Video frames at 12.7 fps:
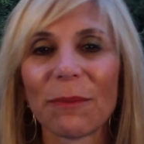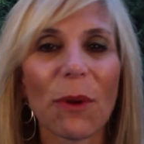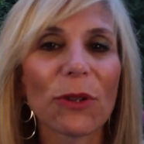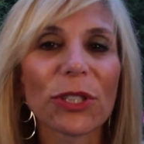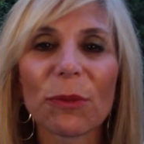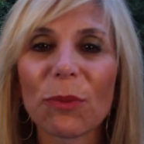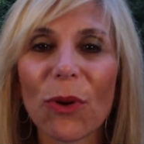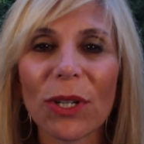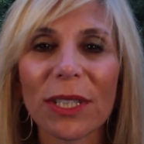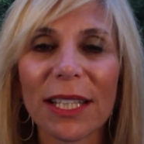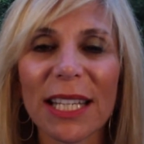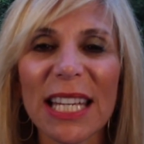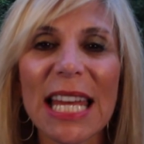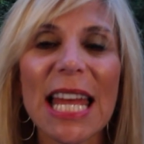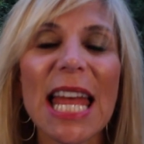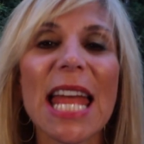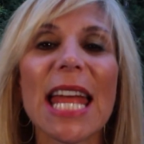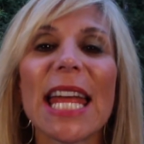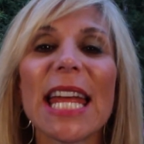most importantly,
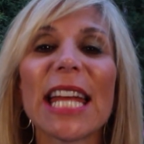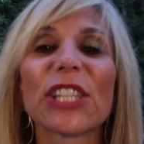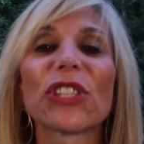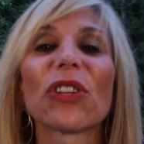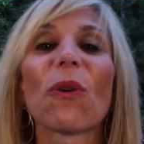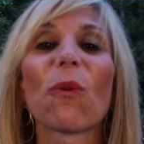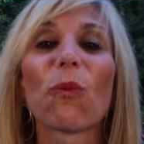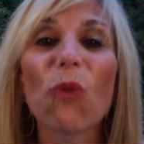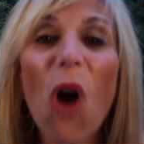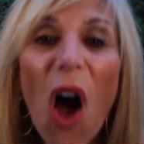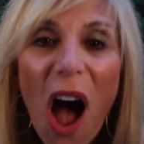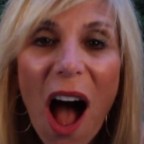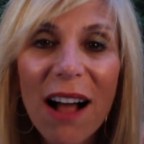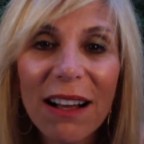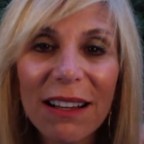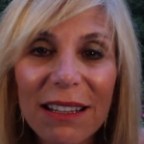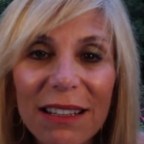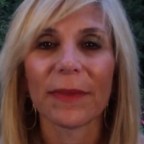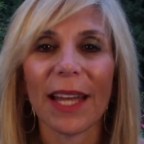it's wrong.
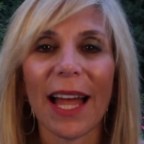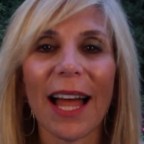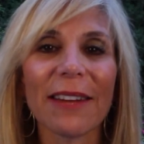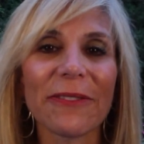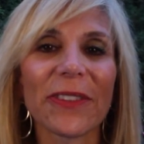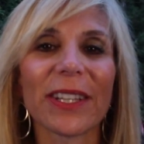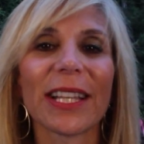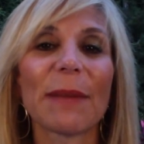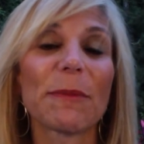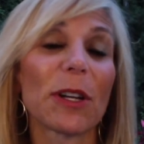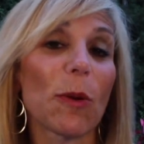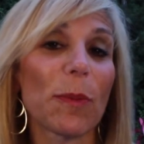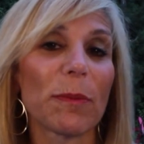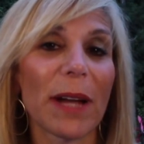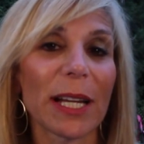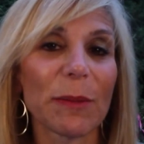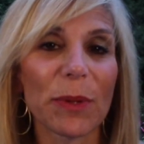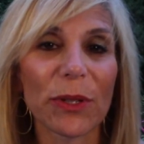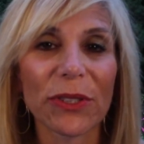I feel I'm an
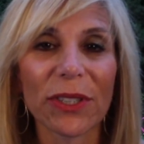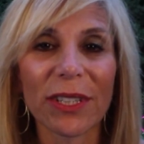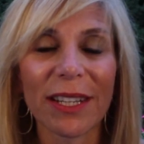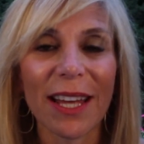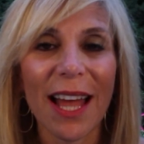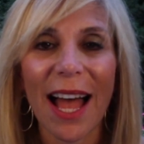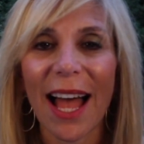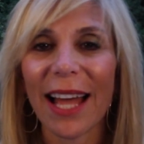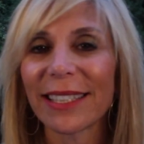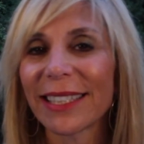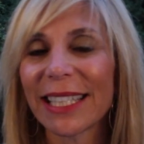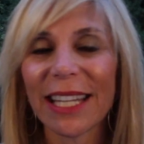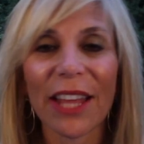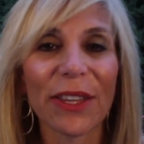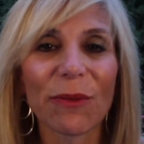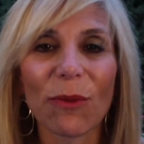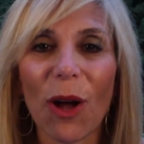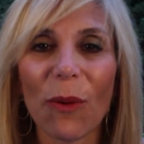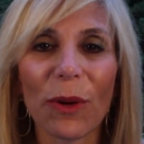open-minded person. I see
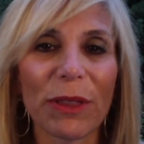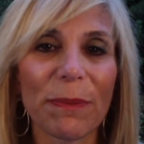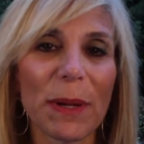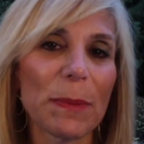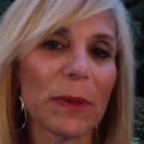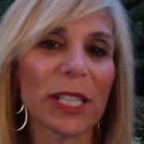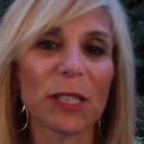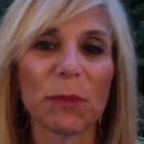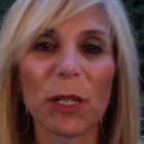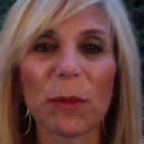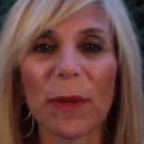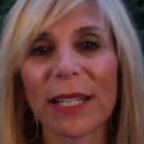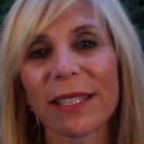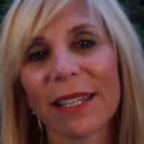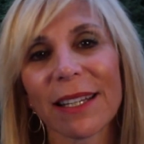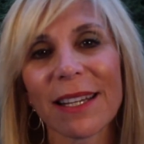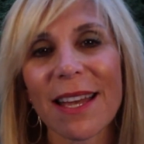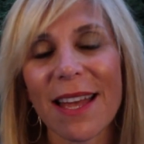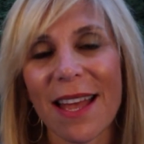nothing wrong with people
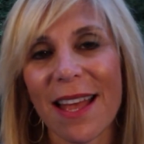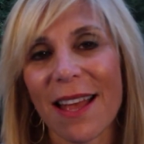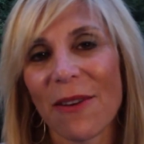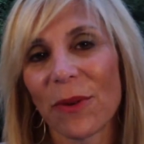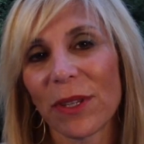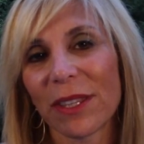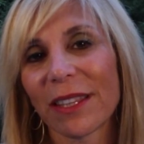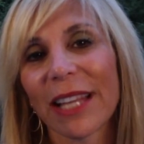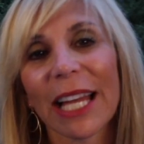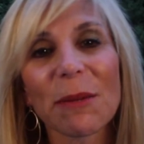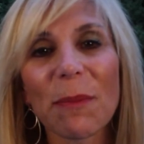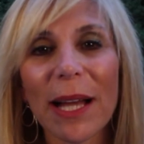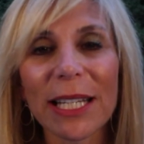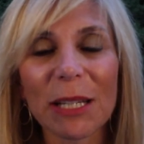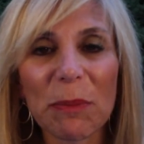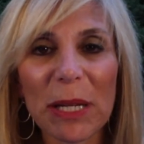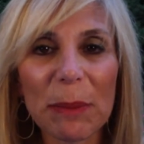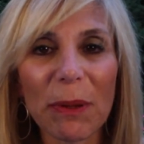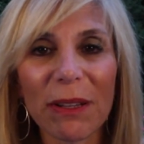experimenting with like-minded
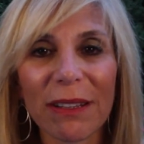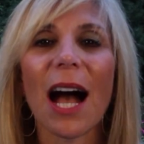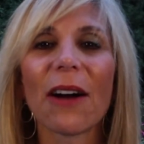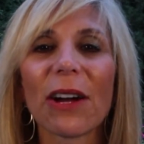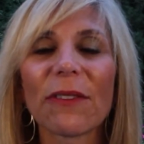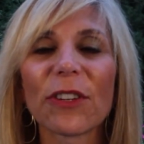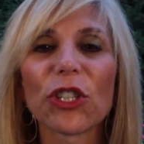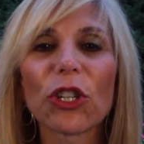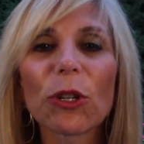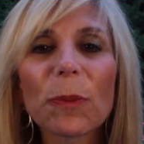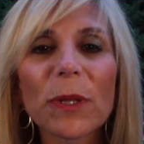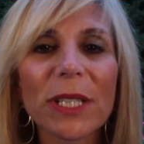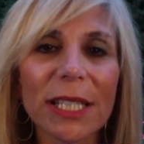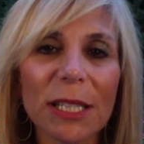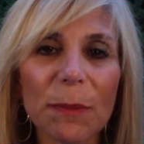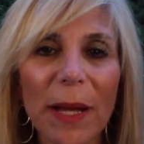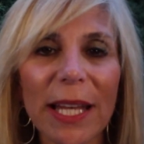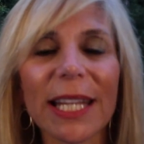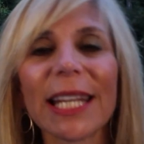people. However, you're
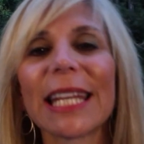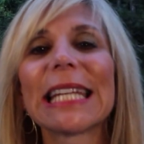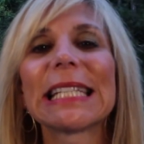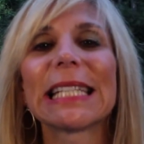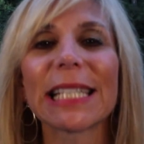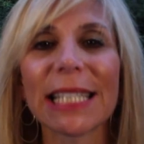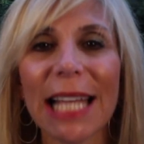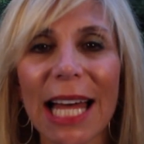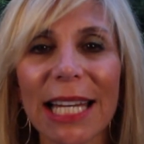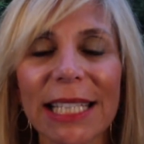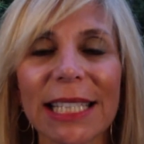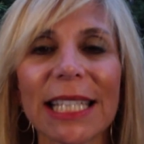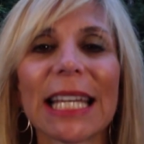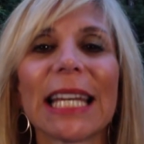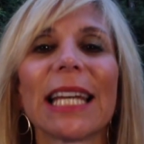participating in a dishonest,